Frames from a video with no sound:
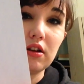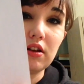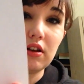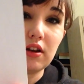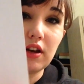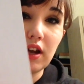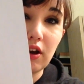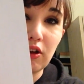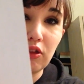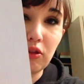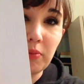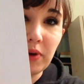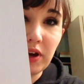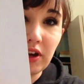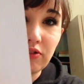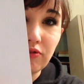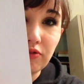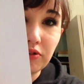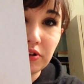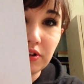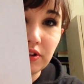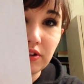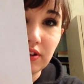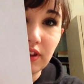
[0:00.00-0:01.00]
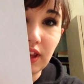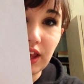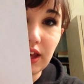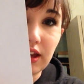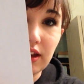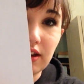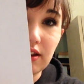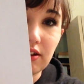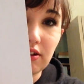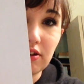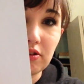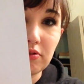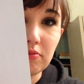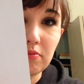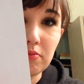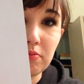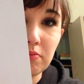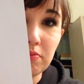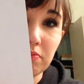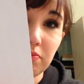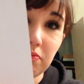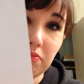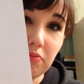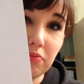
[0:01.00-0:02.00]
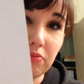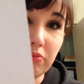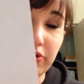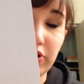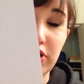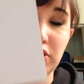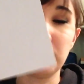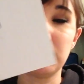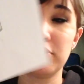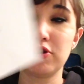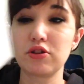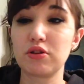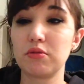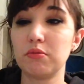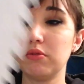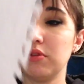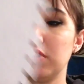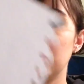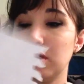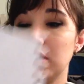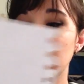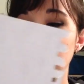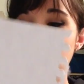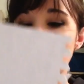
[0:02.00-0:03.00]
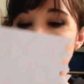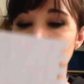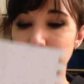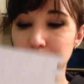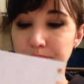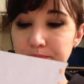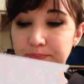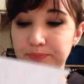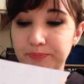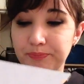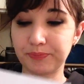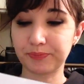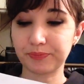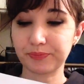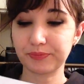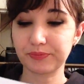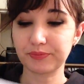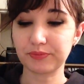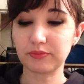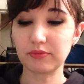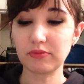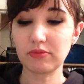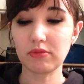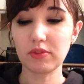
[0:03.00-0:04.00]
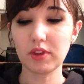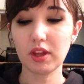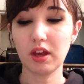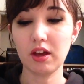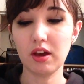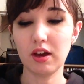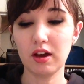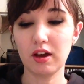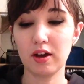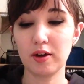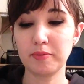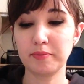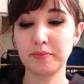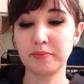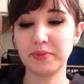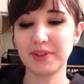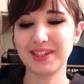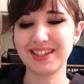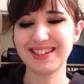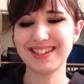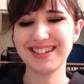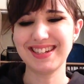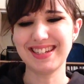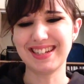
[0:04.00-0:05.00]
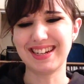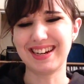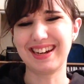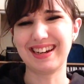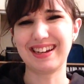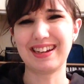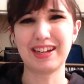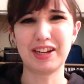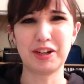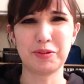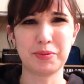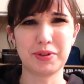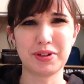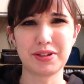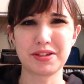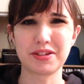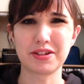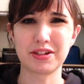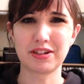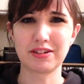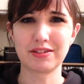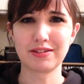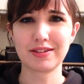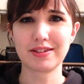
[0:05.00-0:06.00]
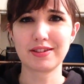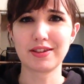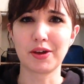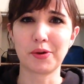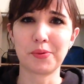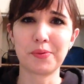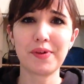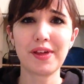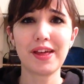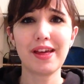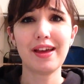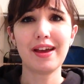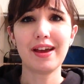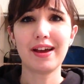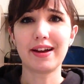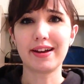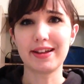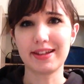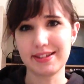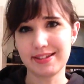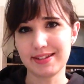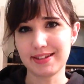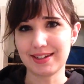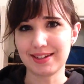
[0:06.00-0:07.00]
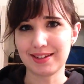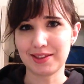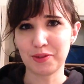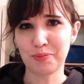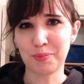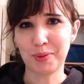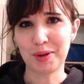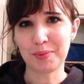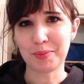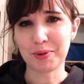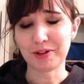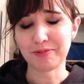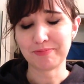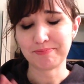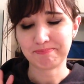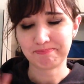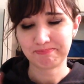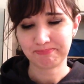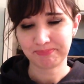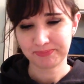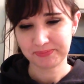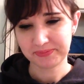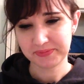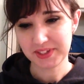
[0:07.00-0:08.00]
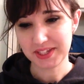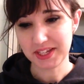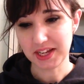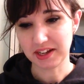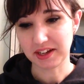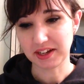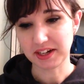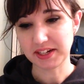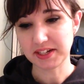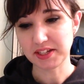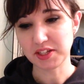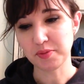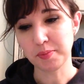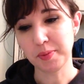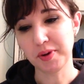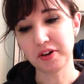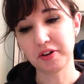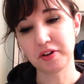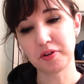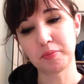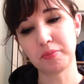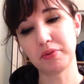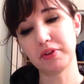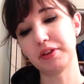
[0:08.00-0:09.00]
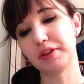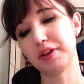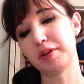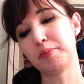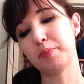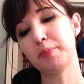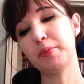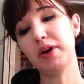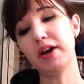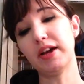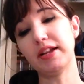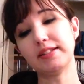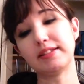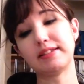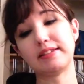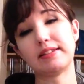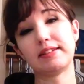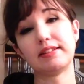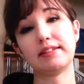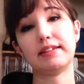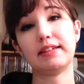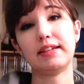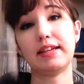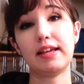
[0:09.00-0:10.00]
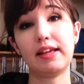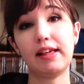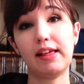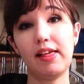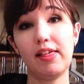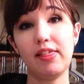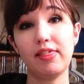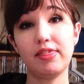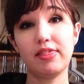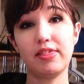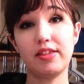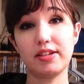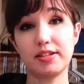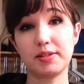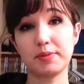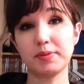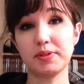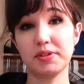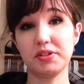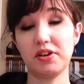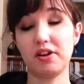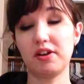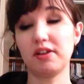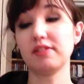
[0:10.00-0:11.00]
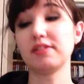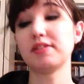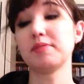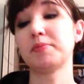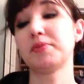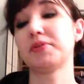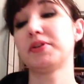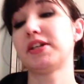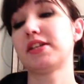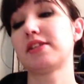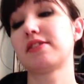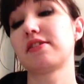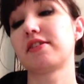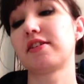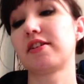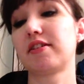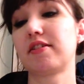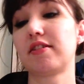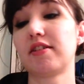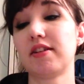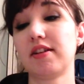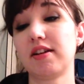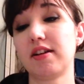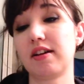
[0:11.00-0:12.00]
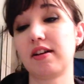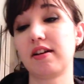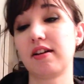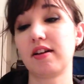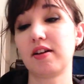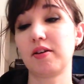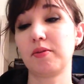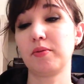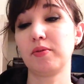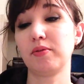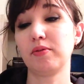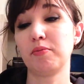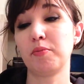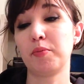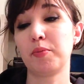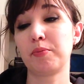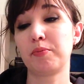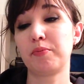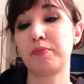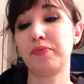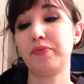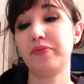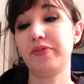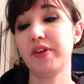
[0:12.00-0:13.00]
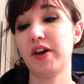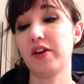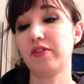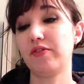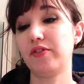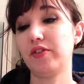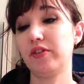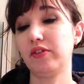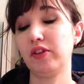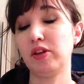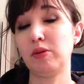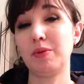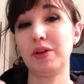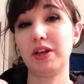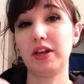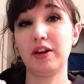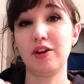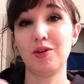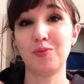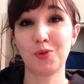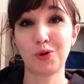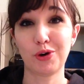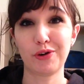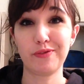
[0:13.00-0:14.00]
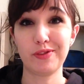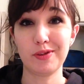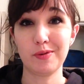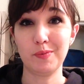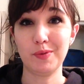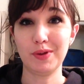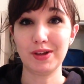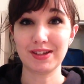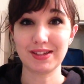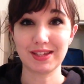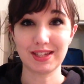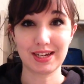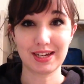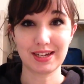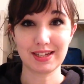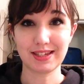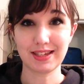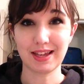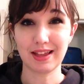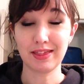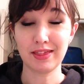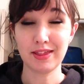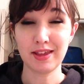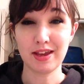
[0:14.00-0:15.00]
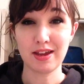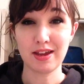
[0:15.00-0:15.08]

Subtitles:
now the bad foot is like pretty much completely gone. Because I kind of pressed hard, so I ended up with the paper. It's not going to disappear completely, but this was an awesome eraser. I will definitely be getting more of them because, like I said,